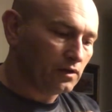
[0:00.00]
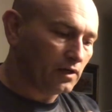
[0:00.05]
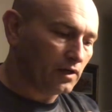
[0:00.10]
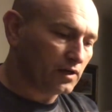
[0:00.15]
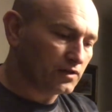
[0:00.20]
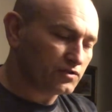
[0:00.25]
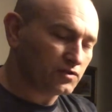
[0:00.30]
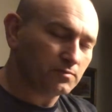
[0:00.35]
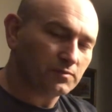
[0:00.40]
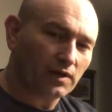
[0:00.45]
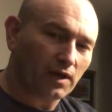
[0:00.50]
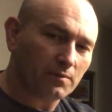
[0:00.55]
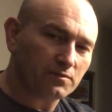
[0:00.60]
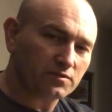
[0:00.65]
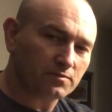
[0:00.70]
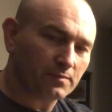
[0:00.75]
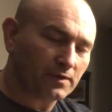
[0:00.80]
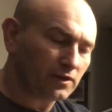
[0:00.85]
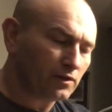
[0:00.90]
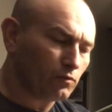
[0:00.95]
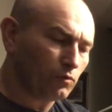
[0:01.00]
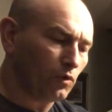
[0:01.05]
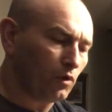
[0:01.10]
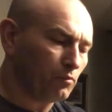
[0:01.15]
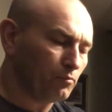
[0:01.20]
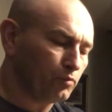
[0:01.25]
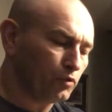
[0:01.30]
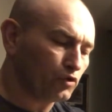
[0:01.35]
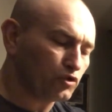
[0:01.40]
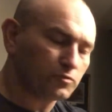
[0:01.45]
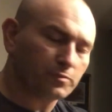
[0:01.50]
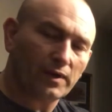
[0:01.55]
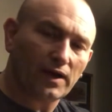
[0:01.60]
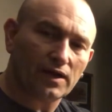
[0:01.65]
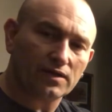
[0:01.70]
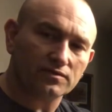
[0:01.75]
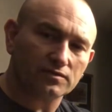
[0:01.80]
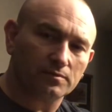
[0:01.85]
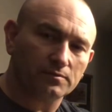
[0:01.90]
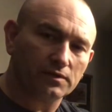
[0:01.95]
Sometimes mink won't push
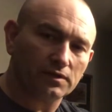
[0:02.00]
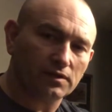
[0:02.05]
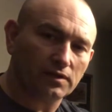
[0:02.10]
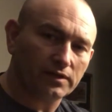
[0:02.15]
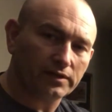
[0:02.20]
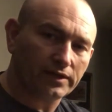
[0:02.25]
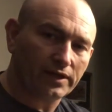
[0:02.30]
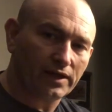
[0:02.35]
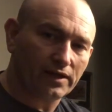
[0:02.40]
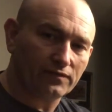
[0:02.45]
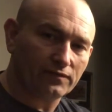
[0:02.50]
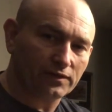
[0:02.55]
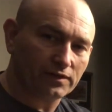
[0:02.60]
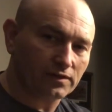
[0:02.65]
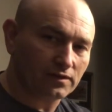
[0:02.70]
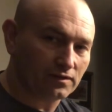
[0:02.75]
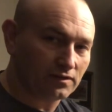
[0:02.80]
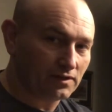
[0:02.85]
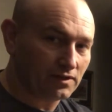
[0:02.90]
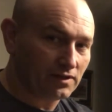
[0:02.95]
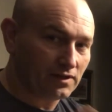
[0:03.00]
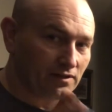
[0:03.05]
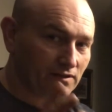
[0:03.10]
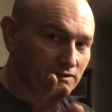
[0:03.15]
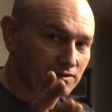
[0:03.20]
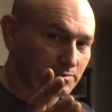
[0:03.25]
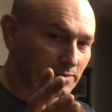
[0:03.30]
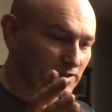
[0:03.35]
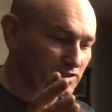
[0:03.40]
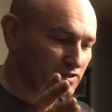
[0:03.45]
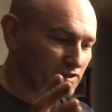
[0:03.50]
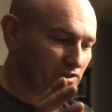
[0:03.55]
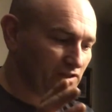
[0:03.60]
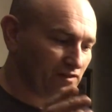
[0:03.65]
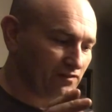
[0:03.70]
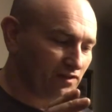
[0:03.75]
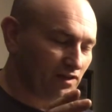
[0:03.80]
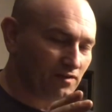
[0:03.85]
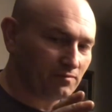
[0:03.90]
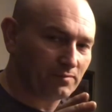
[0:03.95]
past something like that, especially if
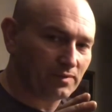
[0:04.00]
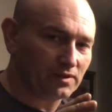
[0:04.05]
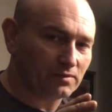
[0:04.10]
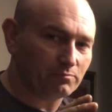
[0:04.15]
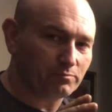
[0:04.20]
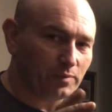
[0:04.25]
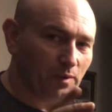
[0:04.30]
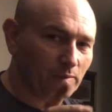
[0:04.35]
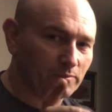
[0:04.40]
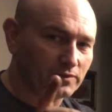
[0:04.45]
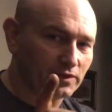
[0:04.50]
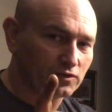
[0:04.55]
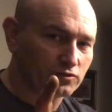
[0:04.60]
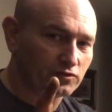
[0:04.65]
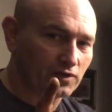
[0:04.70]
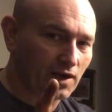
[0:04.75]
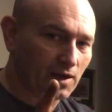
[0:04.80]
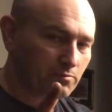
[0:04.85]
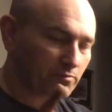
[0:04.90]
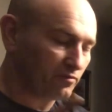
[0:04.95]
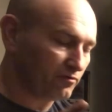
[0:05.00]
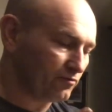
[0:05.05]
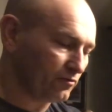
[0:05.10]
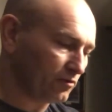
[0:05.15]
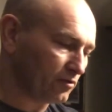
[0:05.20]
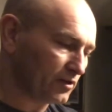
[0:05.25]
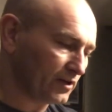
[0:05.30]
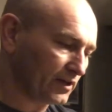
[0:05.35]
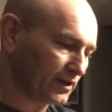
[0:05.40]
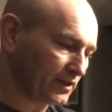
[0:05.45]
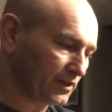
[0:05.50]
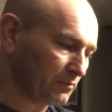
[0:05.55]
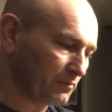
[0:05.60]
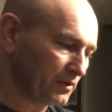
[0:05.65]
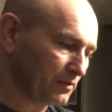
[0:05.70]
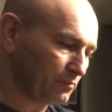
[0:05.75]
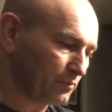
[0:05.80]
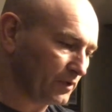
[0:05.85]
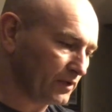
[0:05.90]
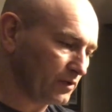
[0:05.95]
they've been bumped a trap before. They can be
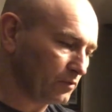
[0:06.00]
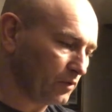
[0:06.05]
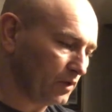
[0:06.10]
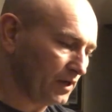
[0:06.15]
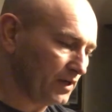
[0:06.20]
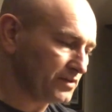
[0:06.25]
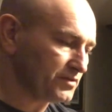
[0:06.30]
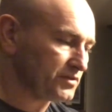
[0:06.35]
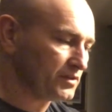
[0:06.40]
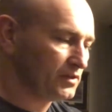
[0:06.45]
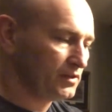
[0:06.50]
pretty wise.